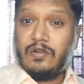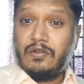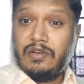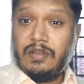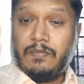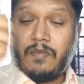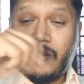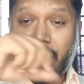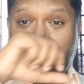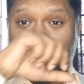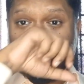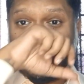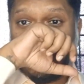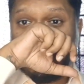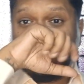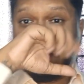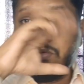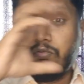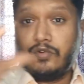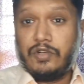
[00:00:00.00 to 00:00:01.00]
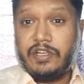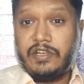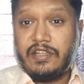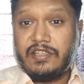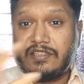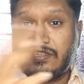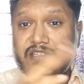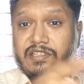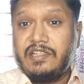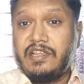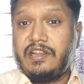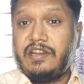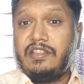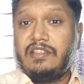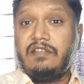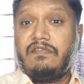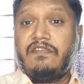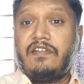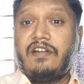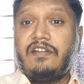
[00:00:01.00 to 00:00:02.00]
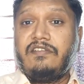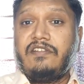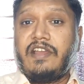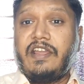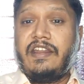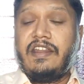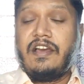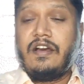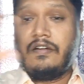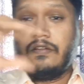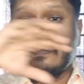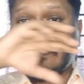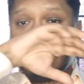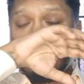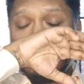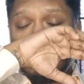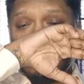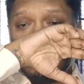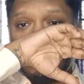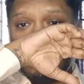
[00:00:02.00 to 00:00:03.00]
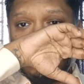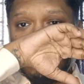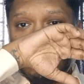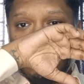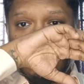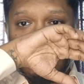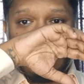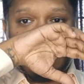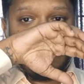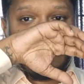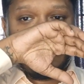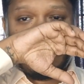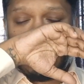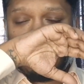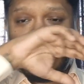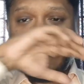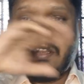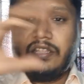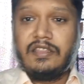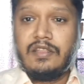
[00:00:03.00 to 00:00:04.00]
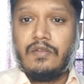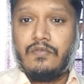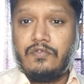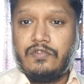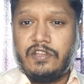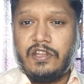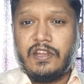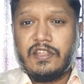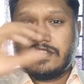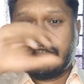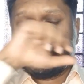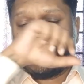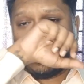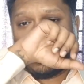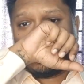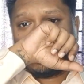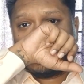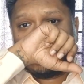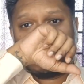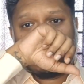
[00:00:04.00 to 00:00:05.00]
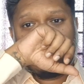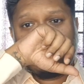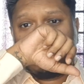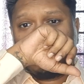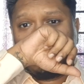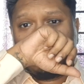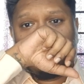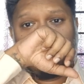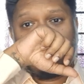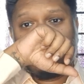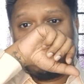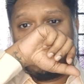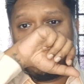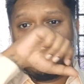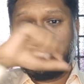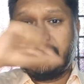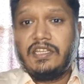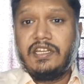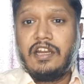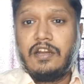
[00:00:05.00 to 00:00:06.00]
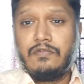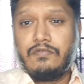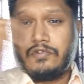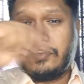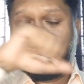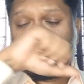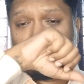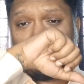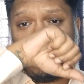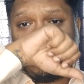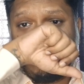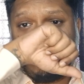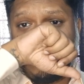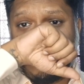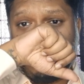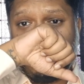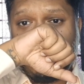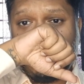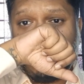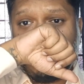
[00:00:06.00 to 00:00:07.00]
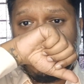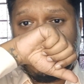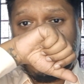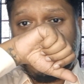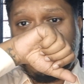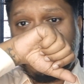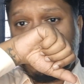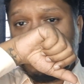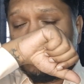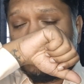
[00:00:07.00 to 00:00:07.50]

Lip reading: slowly popping up. The woodiness is there in the far dry down. I'm getting the woodiness, yes. The cedar wood is quite prominent.